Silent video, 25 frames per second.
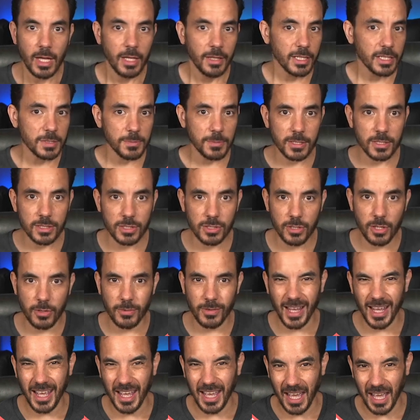That's because you
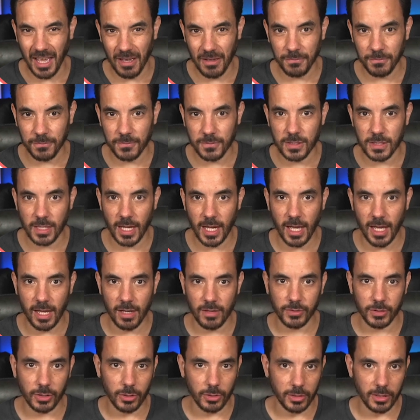don't have to
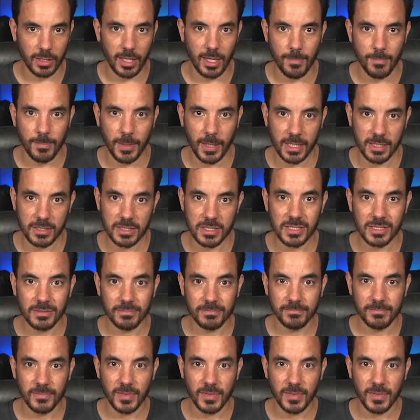have a lot of campaigns.